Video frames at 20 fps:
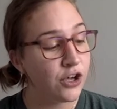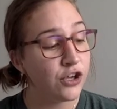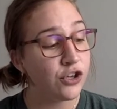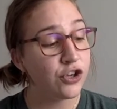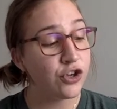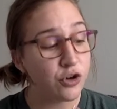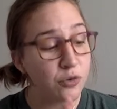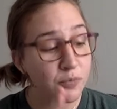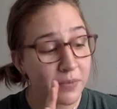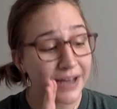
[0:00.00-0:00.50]

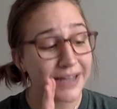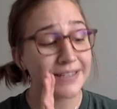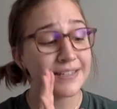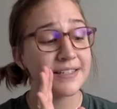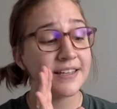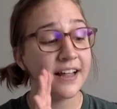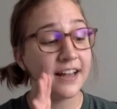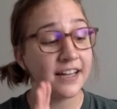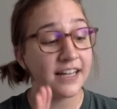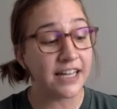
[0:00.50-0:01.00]
"You
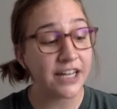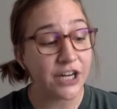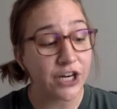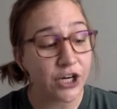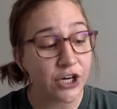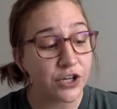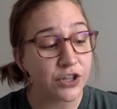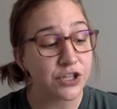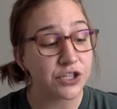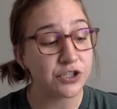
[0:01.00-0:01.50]
must
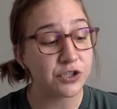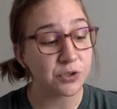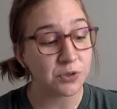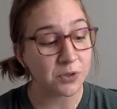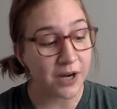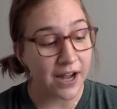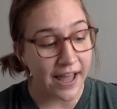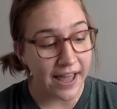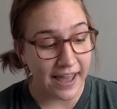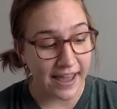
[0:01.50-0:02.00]
clear the
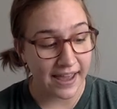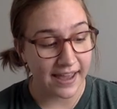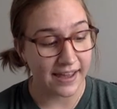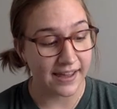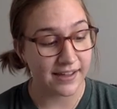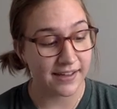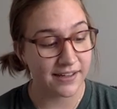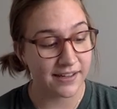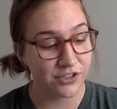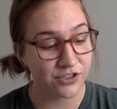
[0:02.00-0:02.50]

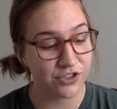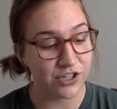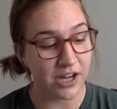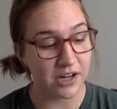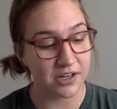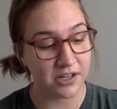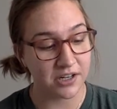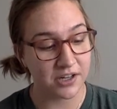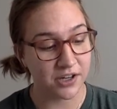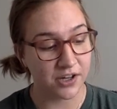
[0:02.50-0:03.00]
tray,"
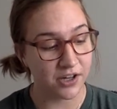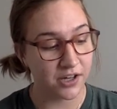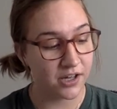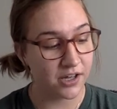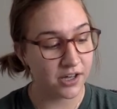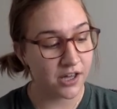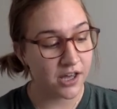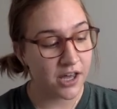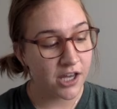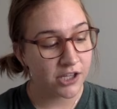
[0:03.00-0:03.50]
shouted Cook.